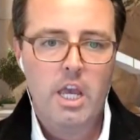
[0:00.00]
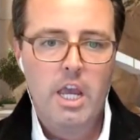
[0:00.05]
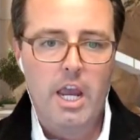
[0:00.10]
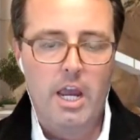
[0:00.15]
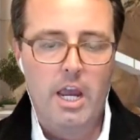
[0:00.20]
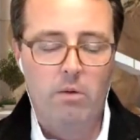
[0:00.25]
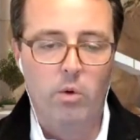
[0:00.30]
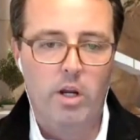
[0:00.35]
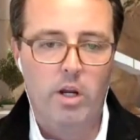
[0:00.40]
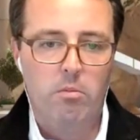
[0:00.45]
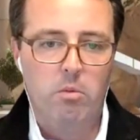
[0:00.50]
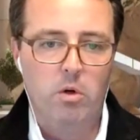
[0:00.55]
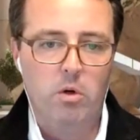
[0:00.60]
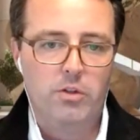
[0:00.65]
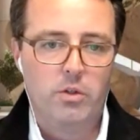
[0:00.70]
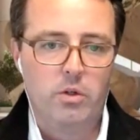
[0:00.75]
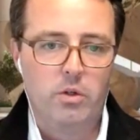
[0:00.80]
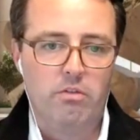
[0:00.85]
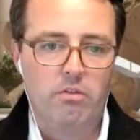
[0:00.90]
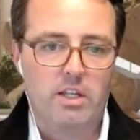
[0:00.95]
And we're able
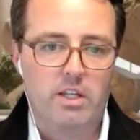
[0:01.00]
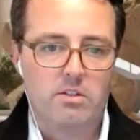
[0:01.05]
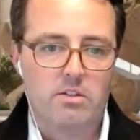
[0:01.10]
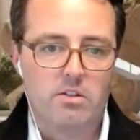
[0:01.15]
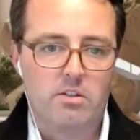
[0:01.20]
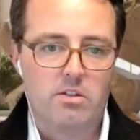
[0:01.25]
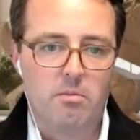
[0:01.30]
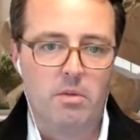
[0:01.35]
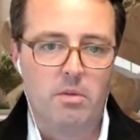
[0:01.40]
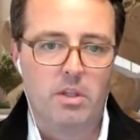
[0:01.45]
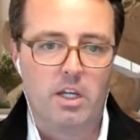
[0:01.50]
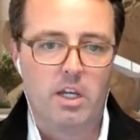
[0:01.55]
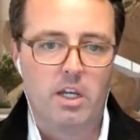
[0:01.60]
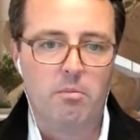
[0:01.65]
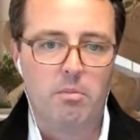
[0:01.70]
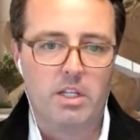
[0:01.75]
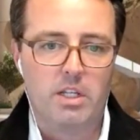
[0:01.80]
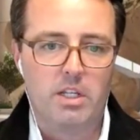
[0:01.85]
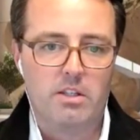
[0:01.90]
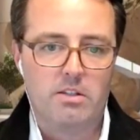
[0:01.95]
to invest in some of the
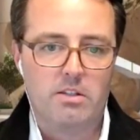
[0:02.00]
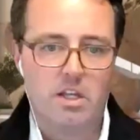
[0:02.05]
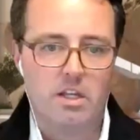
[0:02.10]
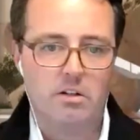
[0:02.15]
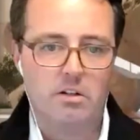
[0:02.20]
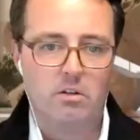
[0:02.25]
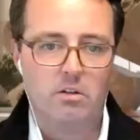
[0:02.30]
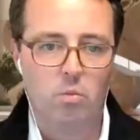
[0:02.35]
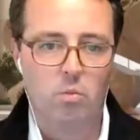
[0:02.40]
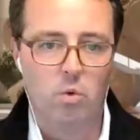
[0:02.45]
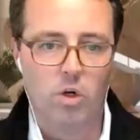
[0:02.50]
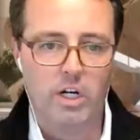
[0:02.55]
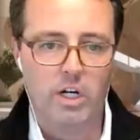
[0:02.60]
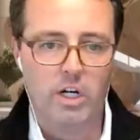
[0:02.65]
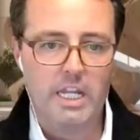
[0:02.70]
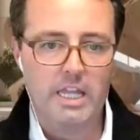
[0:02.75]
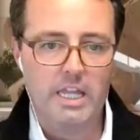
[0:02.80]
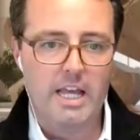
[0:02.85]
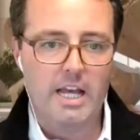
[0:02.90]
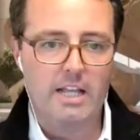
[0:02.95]
companies that were
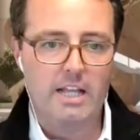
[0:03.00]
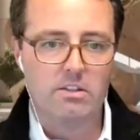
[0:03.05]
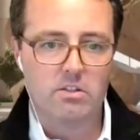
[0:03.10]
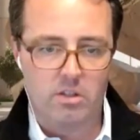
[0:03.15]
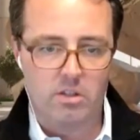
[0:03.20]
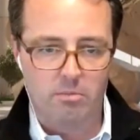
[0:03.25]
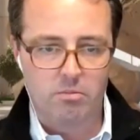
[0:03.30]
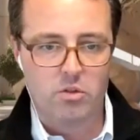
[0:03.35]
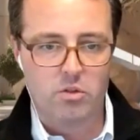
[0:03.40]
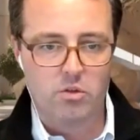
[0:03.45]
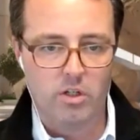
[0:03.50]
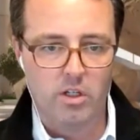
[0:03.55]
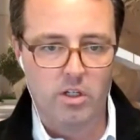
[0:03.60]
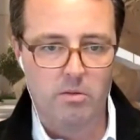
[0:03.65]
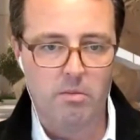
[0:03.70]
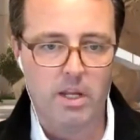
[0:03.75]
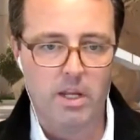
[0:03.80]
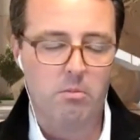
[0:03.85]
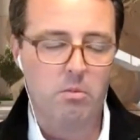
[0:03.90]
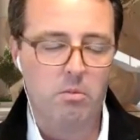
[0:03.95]
in that
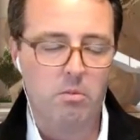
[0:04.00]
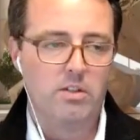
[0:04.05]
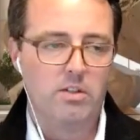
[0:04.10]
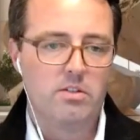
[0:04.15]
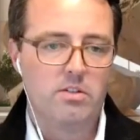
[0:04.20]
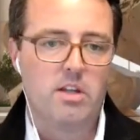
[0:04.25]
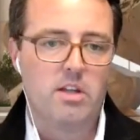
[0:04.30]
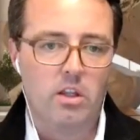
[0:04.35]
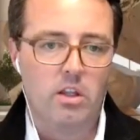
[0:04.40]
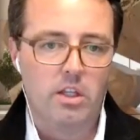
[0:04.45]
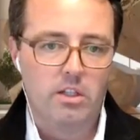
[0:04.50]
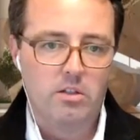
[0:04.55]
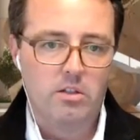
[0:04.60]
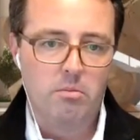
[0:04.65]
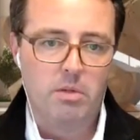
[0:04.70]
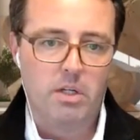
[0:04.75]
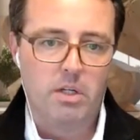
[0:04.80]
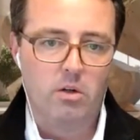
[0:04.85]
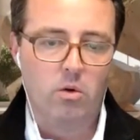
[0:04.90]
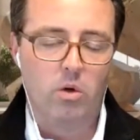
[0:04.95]
slipstream, able to sell into
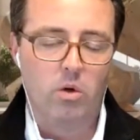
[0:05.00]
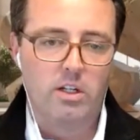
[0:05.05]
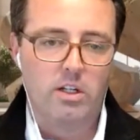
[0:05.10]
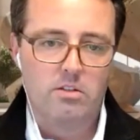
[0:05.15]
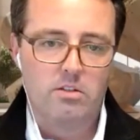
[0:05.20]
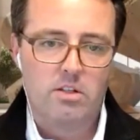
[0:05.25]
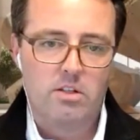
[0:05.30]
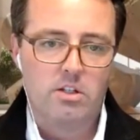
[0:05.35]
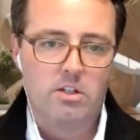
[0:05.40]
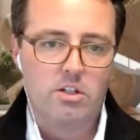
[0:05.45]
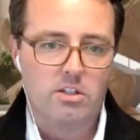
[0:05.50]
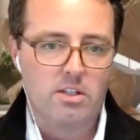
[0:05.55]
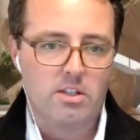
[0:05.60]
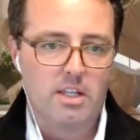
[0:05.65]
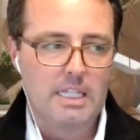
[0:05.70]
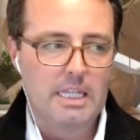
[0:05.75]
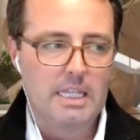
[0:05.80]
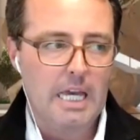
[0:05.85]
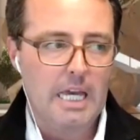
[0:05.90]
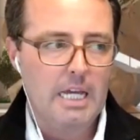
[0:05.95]
big organizations
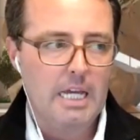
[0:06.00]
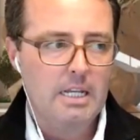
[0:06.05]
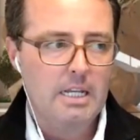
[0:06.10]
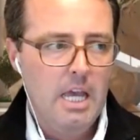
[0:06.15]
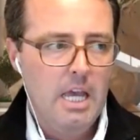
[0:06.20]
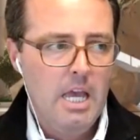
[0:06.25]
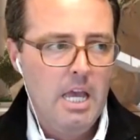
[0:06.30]
like that.